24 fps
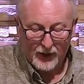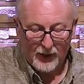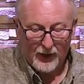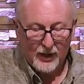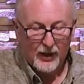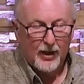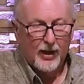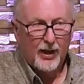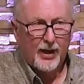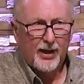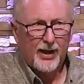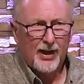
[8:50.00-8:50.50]

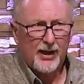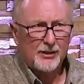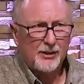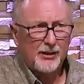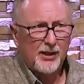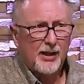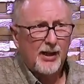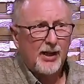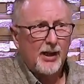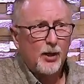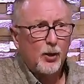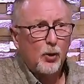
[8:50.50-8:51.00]
And as
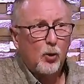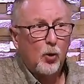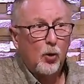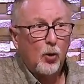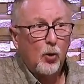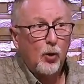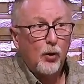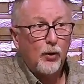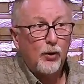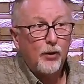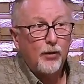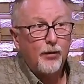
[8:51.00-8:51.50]
they get
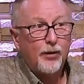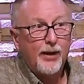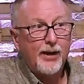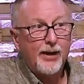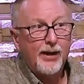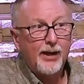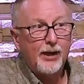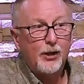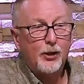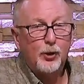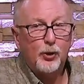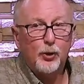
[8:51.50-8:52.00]
older, they
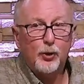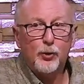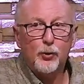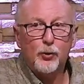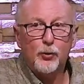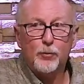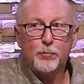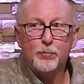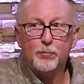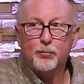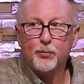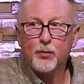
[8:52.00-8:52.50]
need
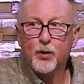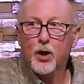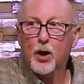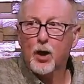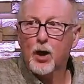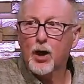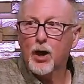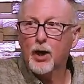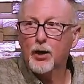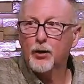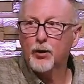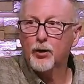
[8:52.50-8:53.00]
to
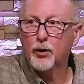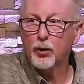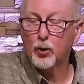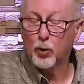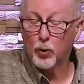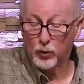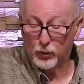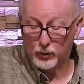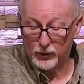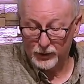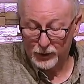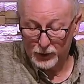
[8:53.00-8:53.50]
honor
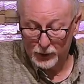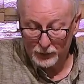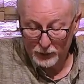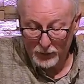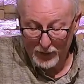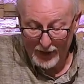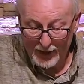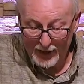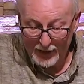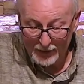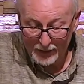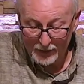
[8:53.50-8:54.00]
or
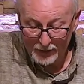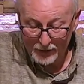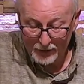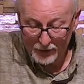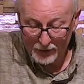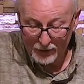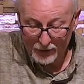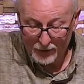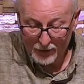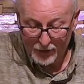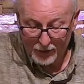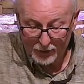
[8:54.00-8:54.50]
respect
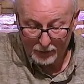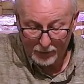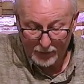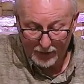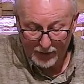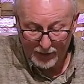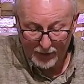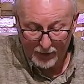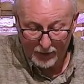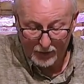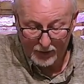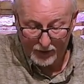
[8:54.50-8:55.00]
their
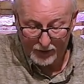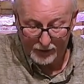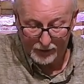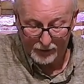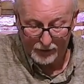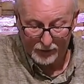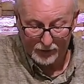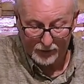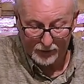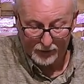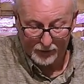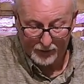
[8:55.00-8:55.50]

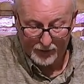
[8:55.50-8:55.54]
parents.